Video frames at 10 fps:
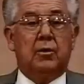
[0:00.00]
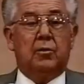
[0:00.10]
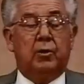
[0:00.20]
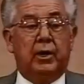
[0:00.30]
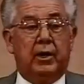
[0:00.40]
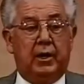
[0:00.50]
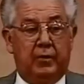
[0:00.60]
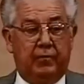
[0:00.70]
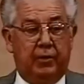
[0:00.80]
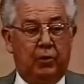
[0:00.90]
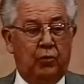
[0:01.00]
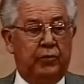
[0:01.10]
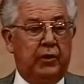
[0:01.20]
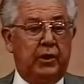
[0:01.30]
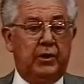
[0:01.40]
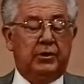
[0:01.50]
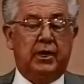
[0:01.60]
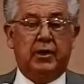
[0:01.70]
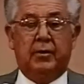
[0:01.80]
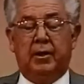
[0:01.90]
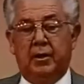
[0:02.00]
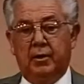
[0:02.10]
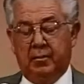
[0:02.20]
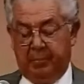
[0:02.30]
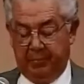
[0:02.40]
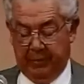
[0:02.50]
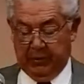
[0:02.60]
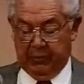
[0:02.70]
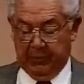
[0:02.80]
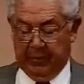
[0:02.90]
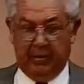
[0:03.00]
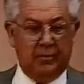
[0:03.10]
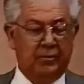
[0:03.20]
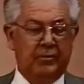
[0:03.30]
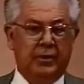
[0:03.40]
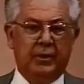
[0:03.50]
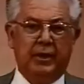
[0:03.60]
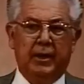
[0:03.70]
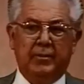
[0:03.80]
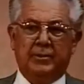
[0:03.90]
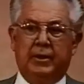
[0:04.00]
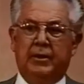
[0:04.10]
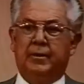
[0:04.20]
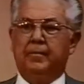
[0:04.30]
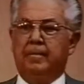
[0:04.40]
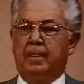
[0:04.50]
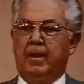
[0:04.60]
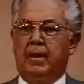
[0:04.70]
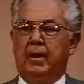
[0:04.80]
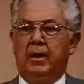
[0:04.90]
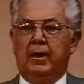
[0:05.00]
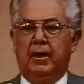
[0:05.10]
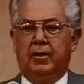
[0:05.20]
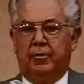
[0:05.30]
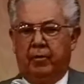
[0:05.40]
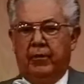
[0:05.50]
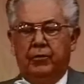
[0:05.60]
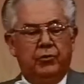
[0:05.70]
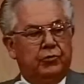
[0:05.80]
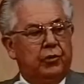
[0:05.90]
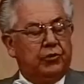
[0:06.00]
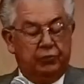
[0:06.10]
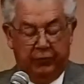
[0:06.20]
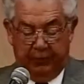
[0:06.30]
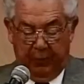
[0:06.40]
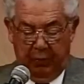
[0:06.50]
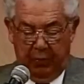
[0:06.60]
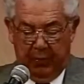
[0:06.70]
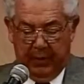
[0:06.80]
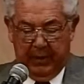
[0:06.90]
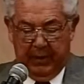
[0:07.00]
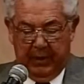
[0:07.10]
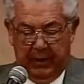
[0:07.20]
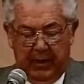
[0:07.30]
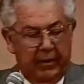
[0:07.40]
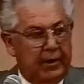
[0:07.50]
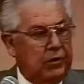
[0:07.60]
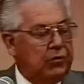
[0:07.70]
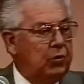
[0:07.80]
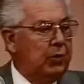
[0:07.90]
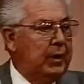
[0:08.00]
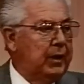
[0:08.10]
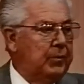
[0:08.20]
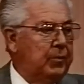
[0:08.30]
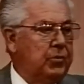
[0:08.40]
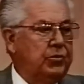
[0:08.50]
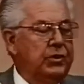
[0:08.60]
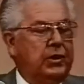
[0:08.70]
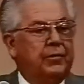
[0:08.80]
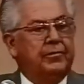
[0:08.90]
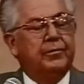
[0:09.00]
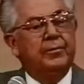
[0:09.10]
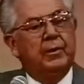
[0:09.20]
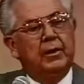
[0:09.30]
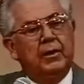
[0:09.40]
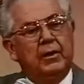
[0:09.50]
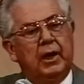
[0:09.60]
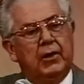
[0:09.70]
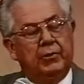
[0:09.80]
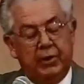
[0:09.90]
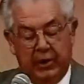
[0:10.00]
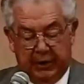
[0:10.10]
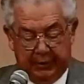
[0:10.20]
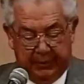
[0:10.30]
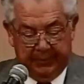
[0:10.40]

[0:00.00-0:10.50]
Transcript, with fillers: We have, over the years, had piecemeal attempts at, at revenue structure reform, and they usually wind up on a shelf gathering dust.